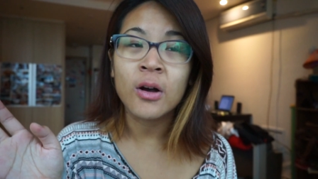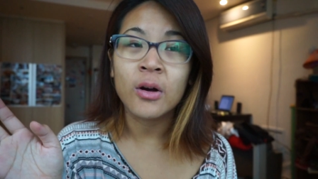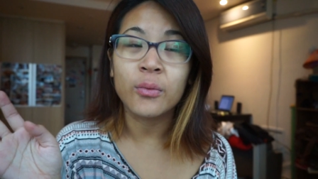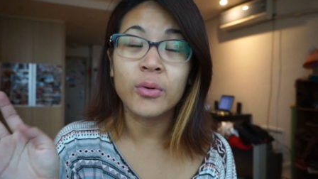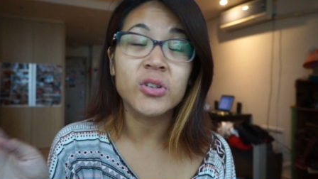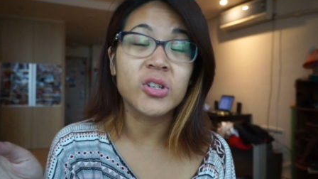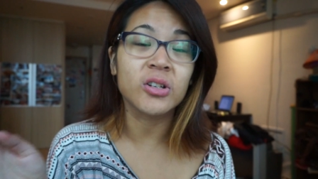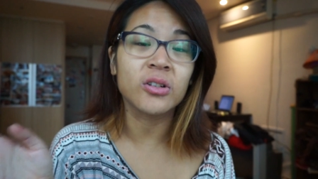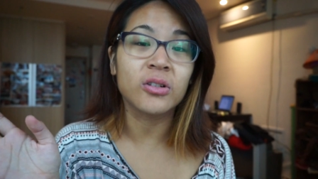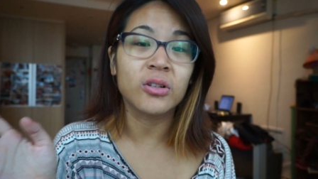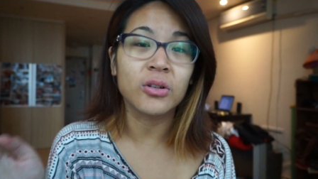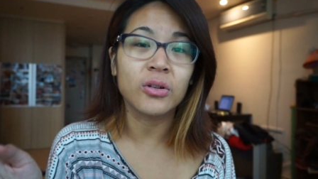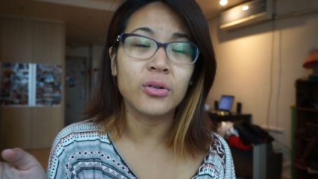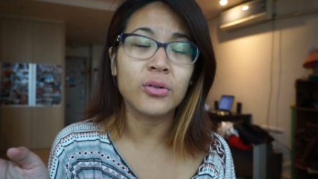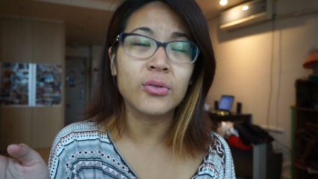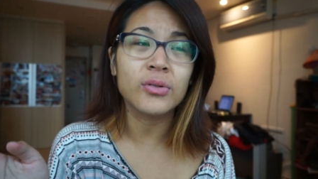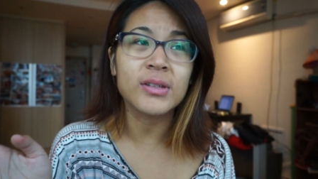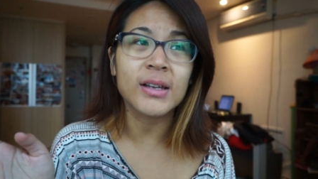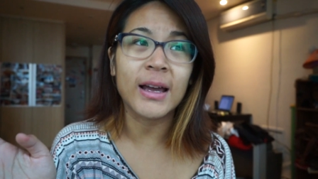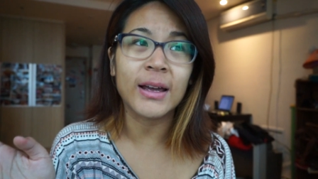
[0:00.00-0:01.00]
which
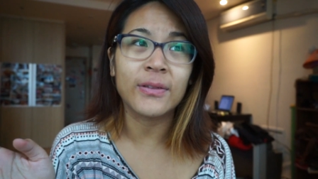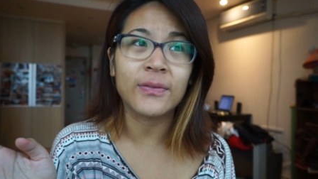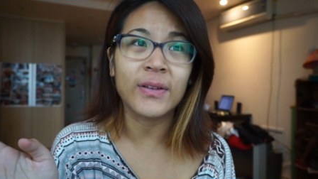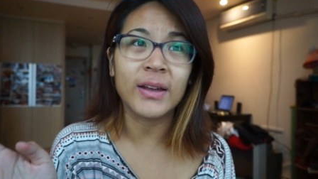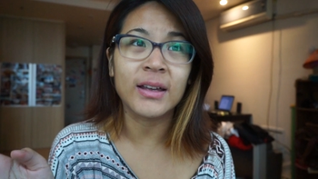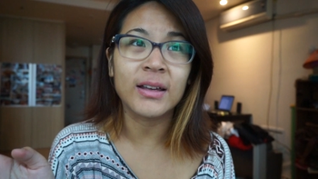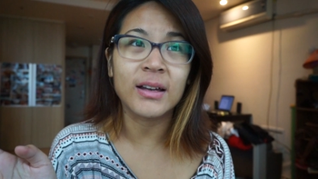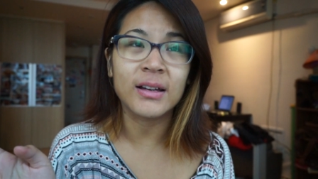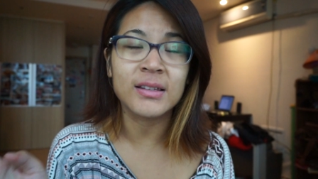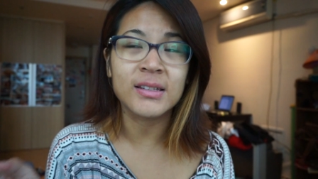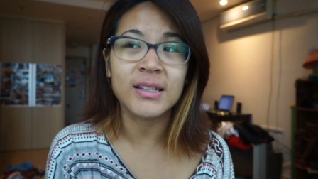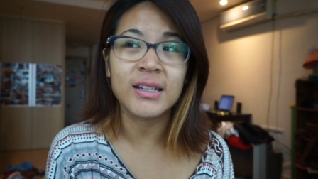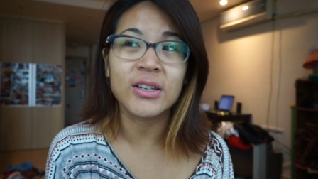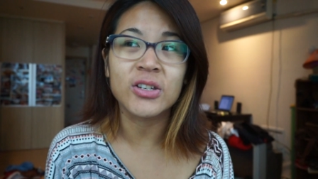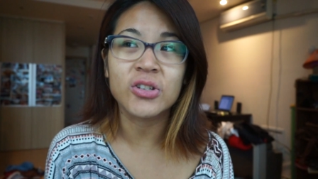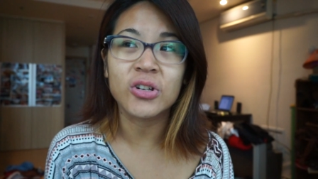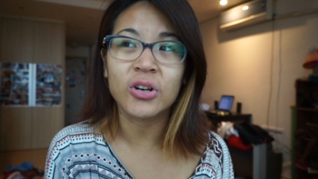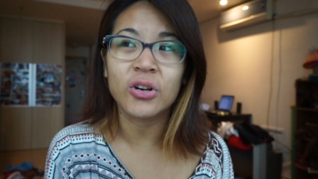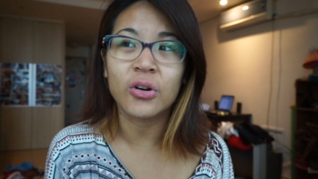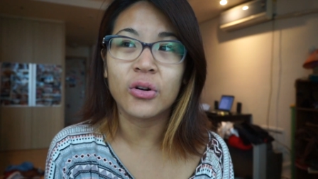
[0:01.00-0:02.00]
includes, I think, a
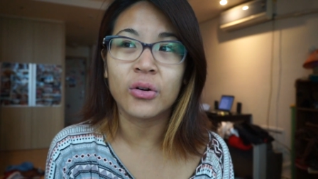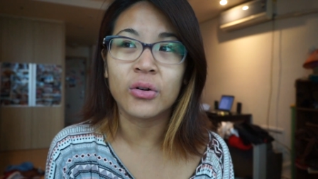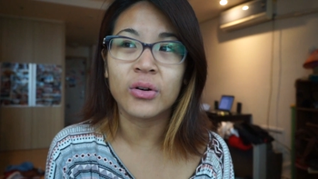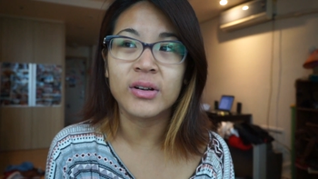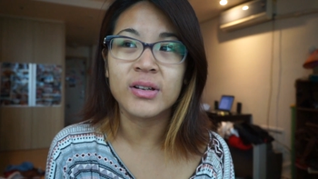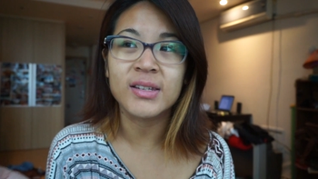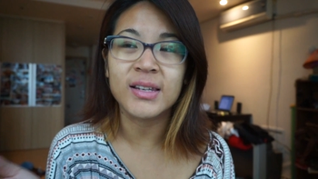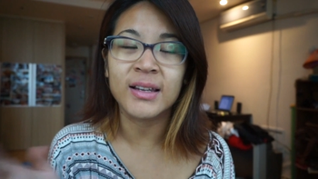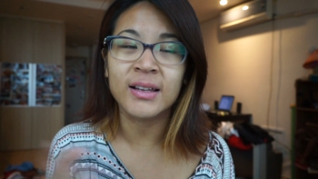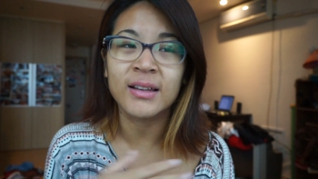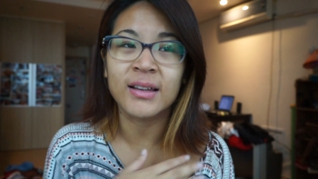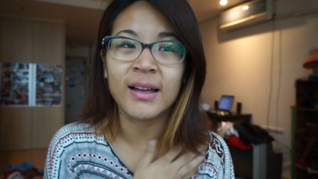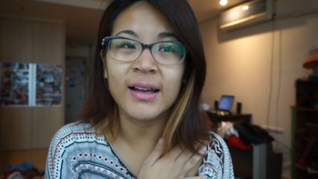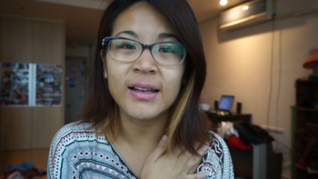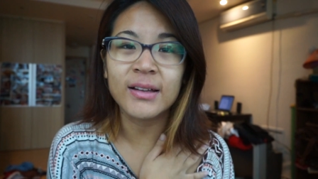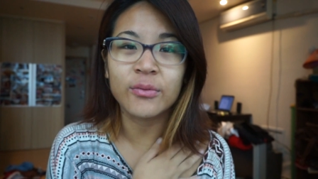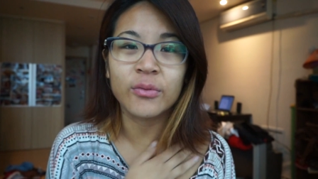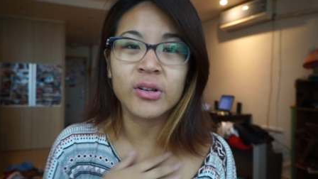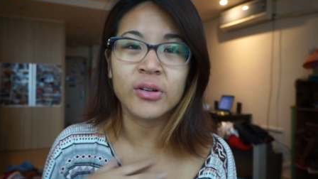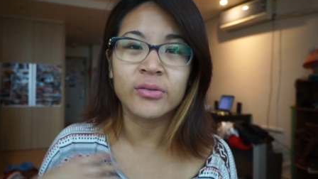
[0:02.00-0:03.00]
t-shirt or a
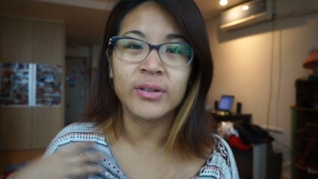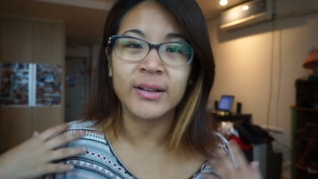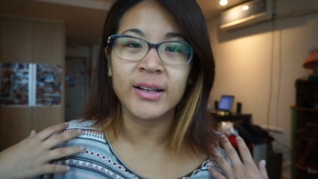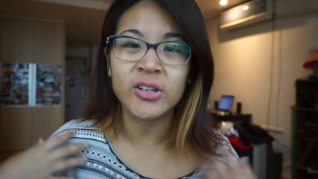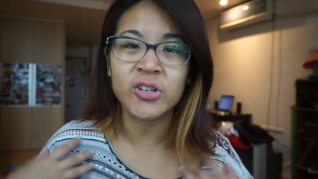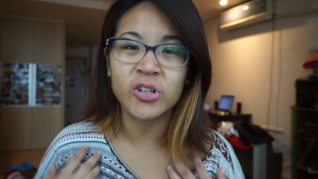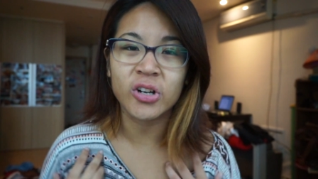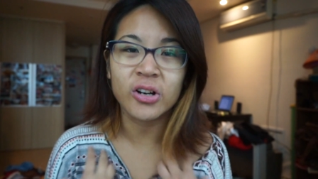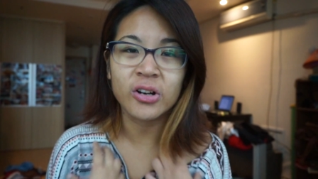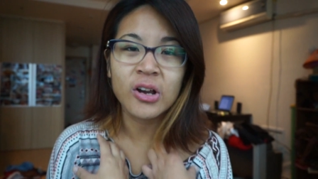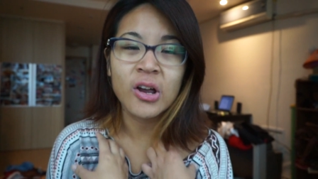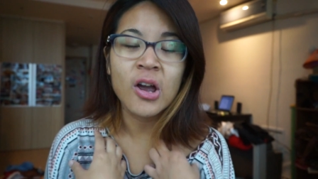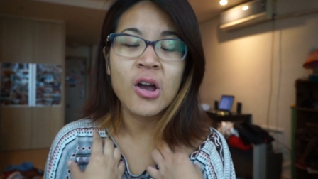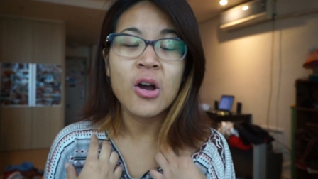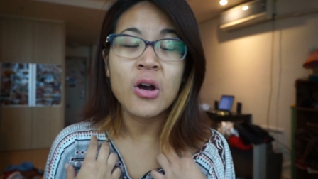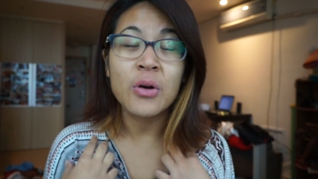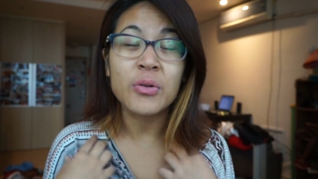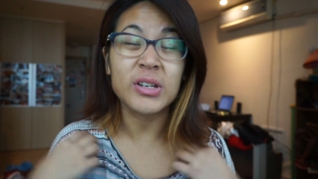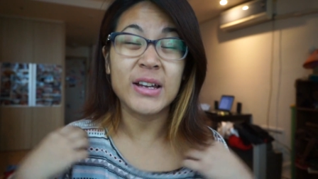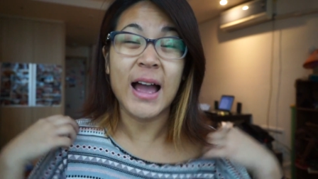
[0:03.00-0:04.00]
singlet with a running shirt,
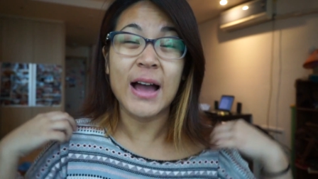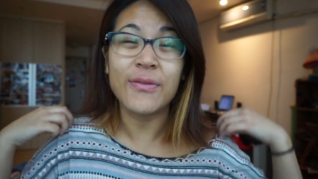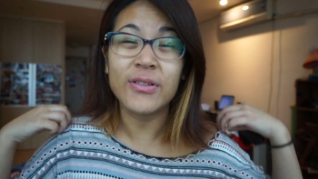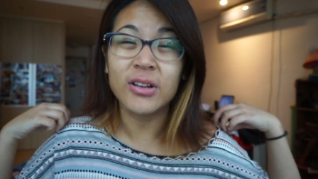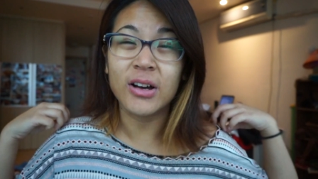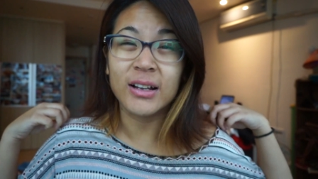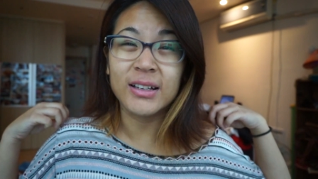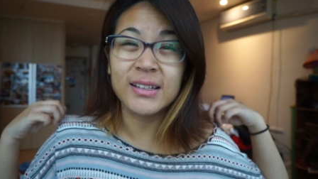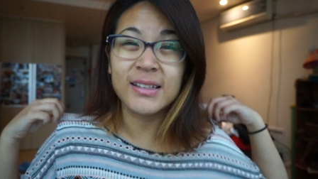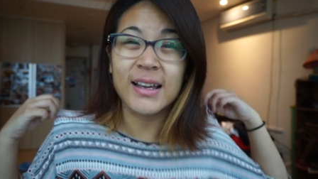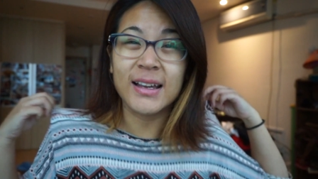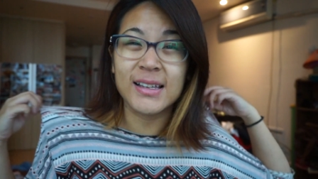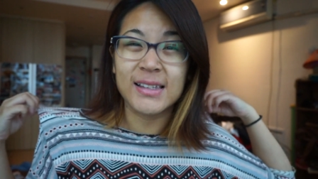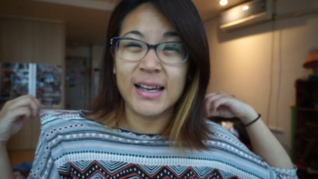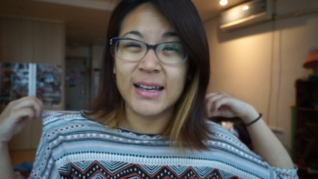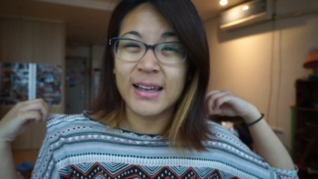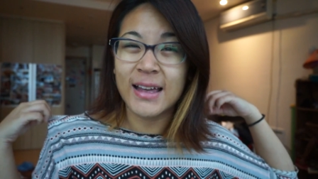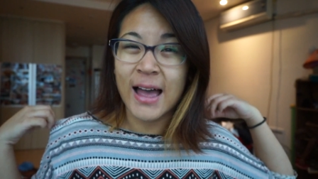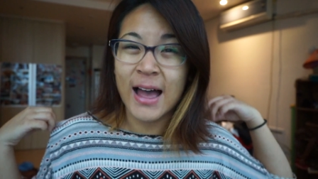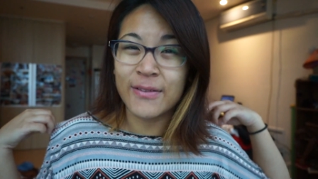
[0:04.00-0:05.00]
which I haven't gotten yet because
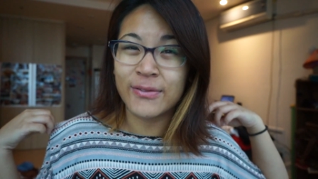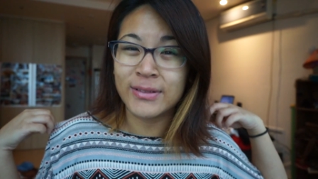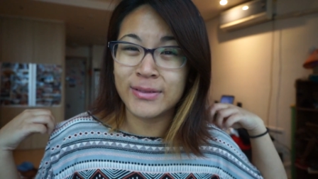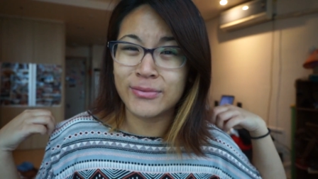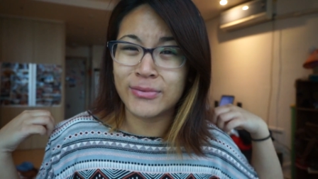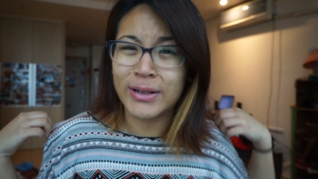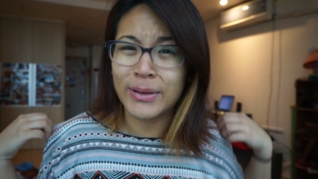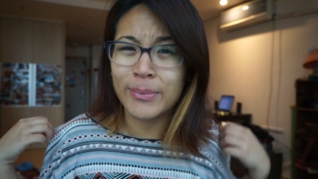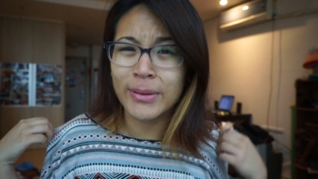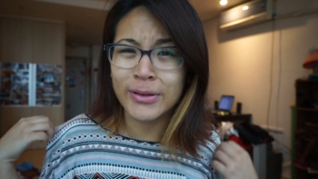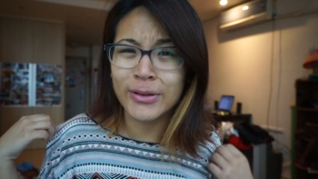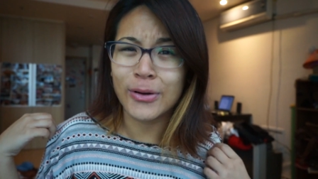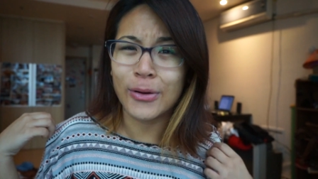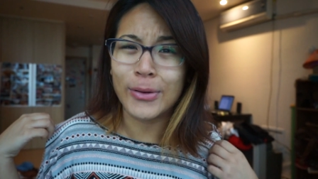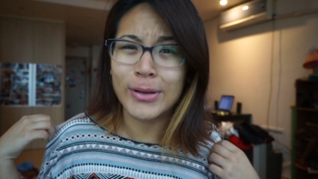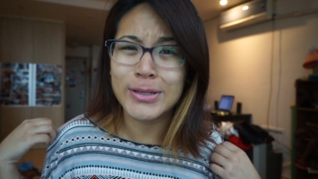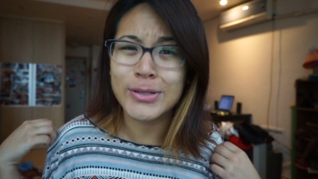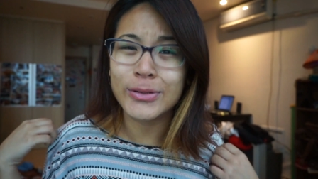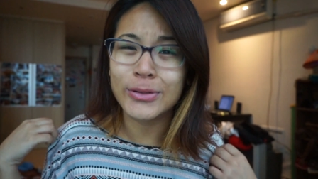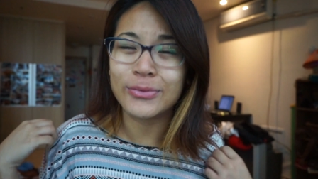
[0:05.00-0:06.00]
I haven't really been
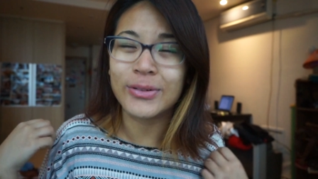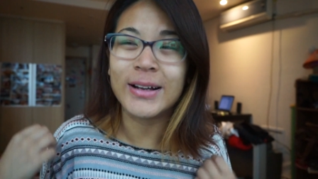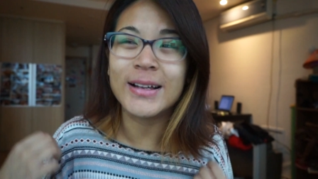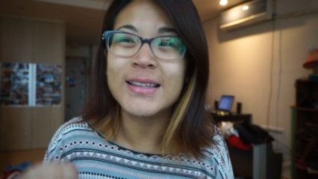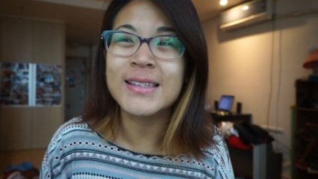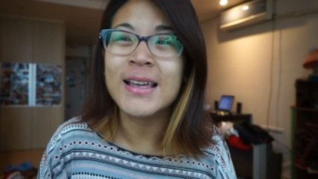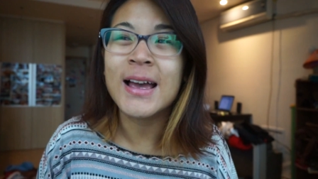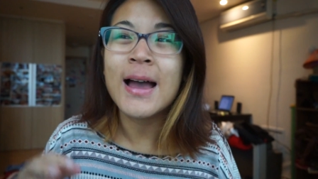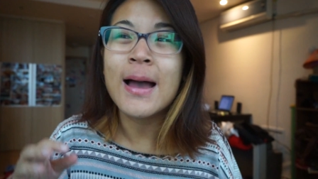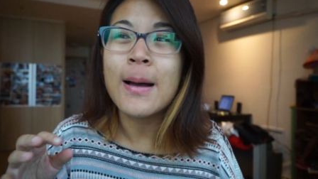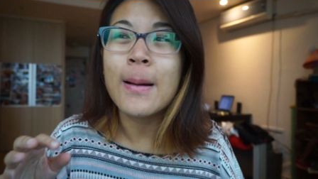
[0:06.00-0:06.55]
going to the runs.